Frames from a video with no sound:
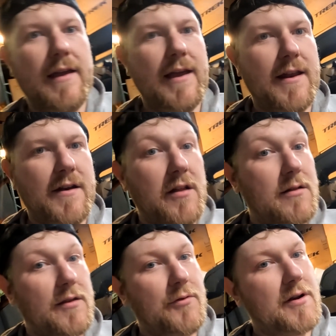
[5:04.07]
And
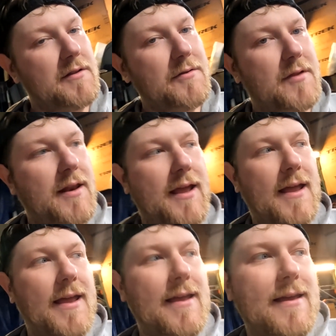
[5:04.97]
another thing we're gonna do
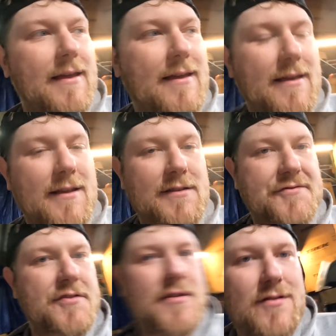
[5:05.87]
today is
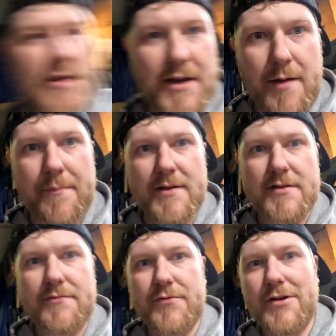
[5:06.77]
just clean up. This
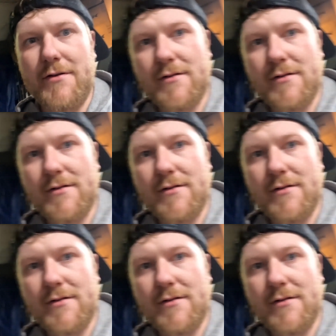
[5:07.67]
is real